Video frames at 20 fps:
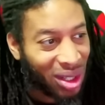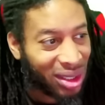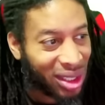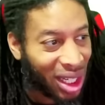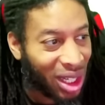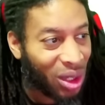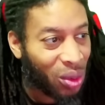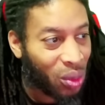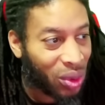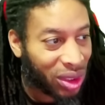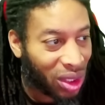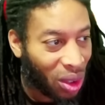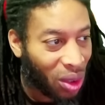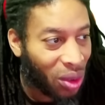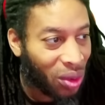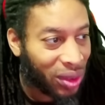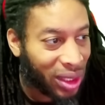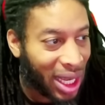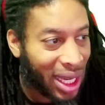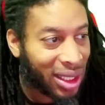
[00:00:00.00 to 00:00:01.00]
Haley was
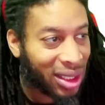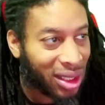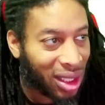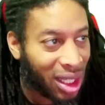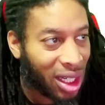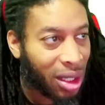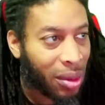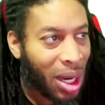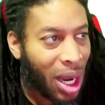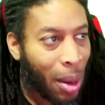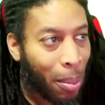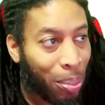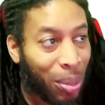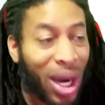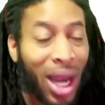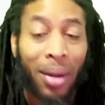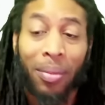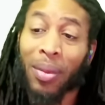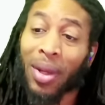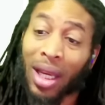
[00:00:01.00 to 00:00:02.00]
on that team.
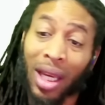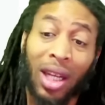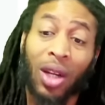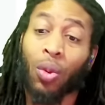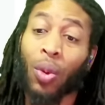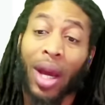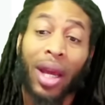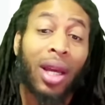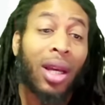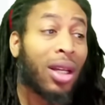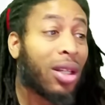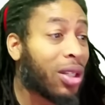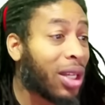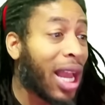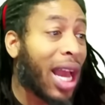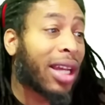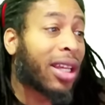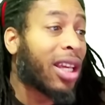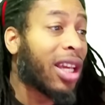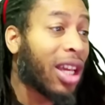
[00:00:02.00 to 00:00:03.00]
But anyway, you
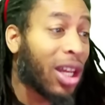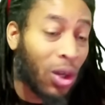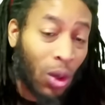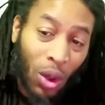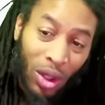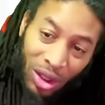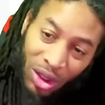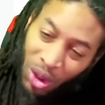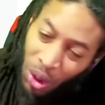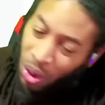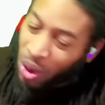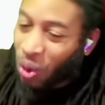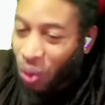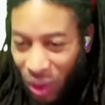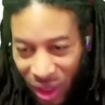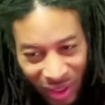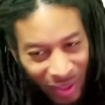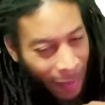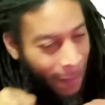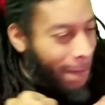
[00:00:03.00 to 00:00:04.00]
got Ken Norton Jr.
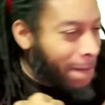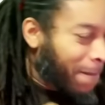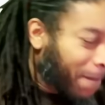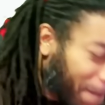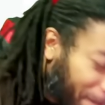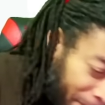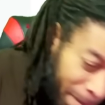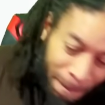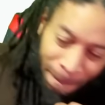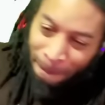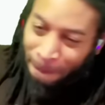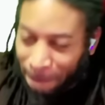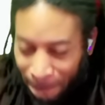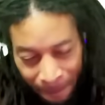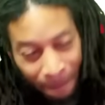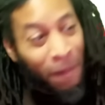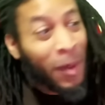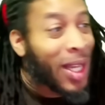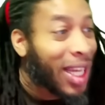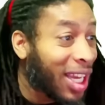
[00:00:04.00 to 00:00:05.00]
with
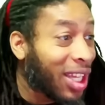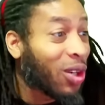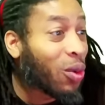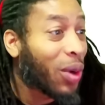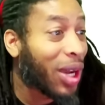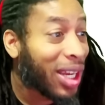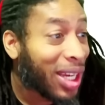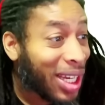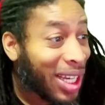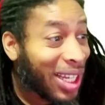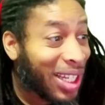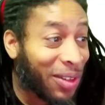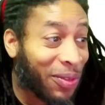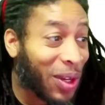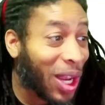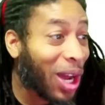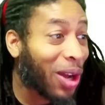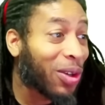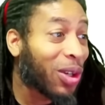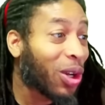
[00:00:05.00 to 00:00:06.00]
Anyway, if
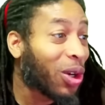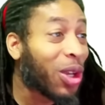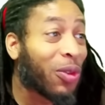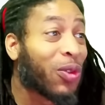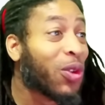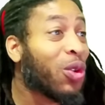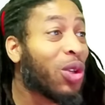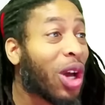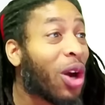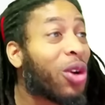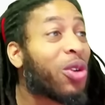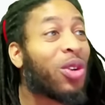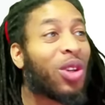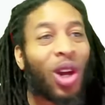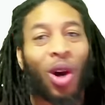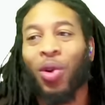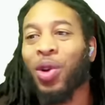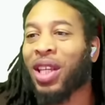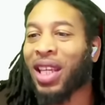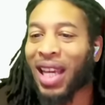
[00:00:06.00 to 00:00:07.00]
you know, you
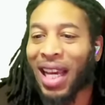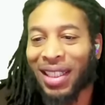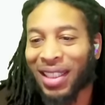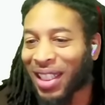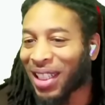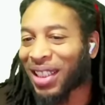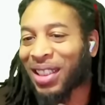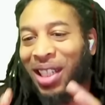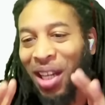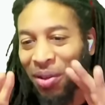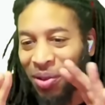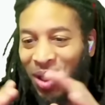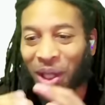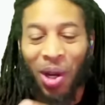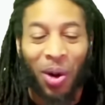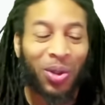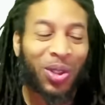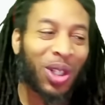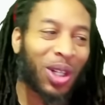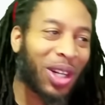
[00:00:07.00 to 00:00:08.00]
know. He catch interception,
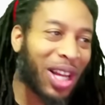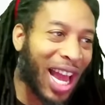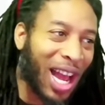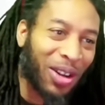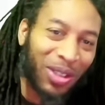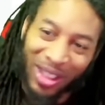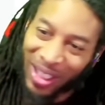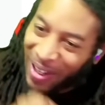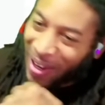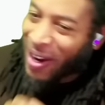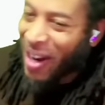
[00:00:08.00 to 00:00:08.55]
go to the house and